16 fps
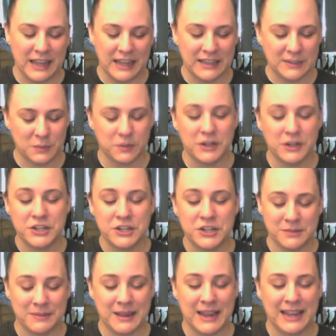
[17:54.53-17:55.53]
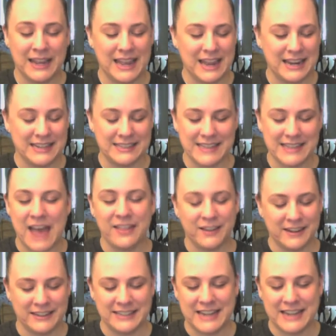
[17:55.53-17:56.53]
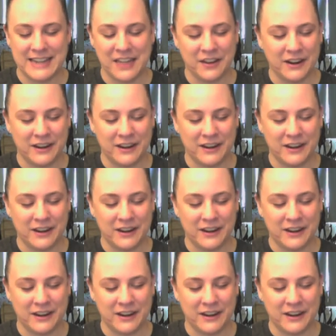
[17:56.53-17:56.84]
is worshiping and is gathering together,